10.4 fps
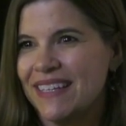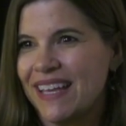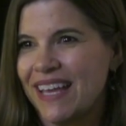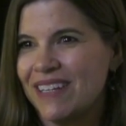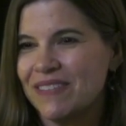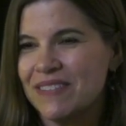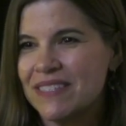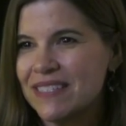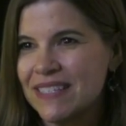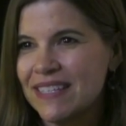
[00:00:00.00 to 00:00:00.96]
I don't
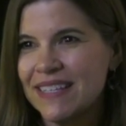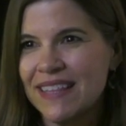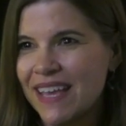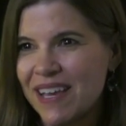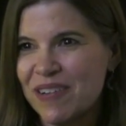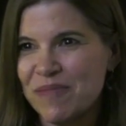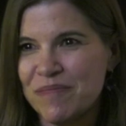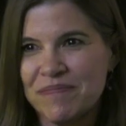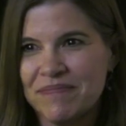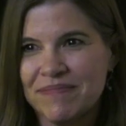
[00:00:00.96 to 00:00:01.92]
see
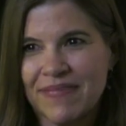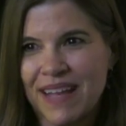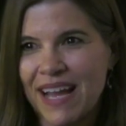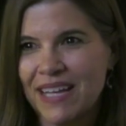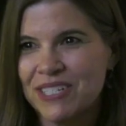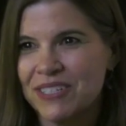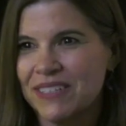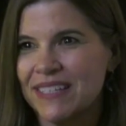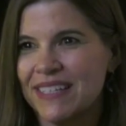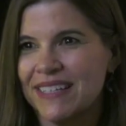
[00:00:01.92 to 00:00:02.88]
them
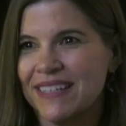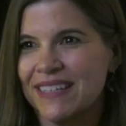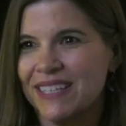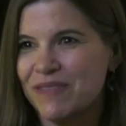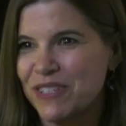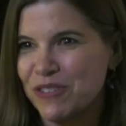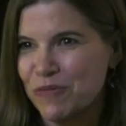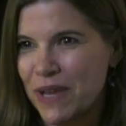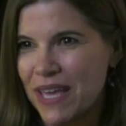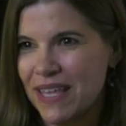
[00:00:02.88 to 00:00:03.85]
actually living the
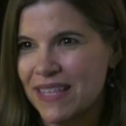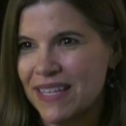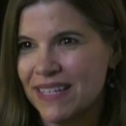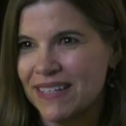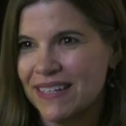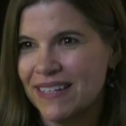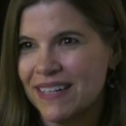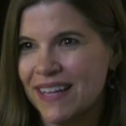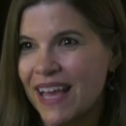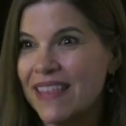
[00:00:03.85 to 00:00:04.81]
way that
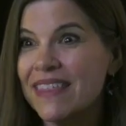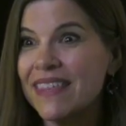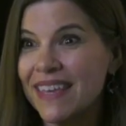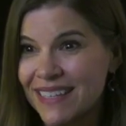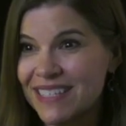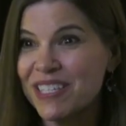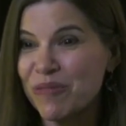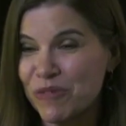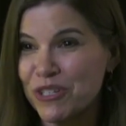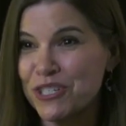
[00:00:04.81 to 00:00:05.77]
I think
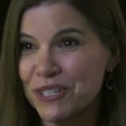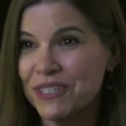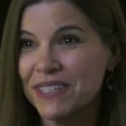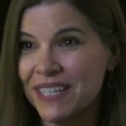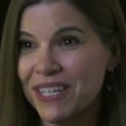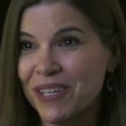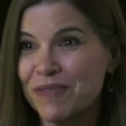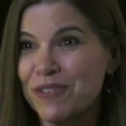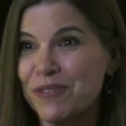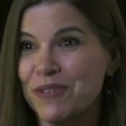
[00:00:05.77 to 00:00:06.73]
someone should
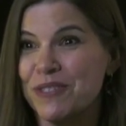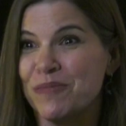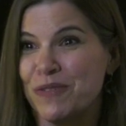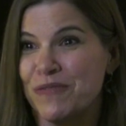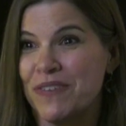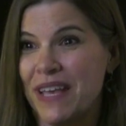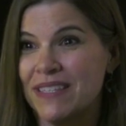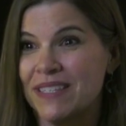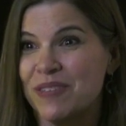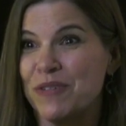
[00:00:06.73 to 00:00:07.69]
live who is
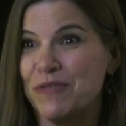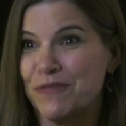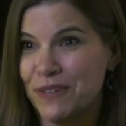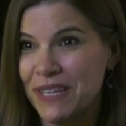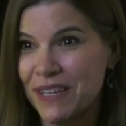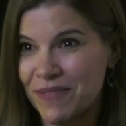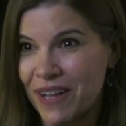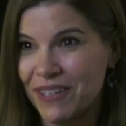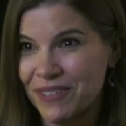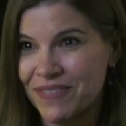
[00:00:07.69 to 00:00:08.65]
professed to be free of
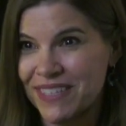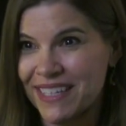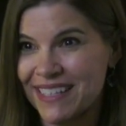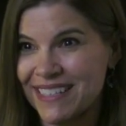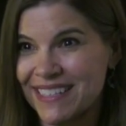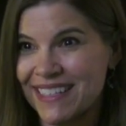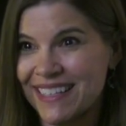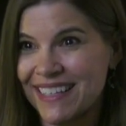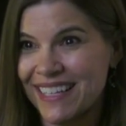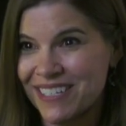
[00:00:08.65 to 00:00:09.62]
all of these
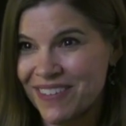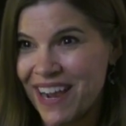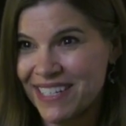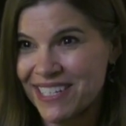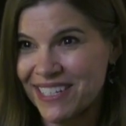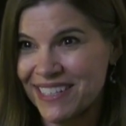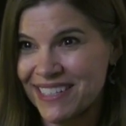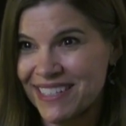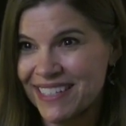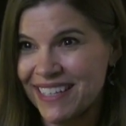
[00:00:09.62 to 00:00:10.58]

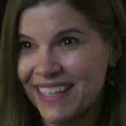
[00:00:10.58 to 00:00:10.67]
attractions.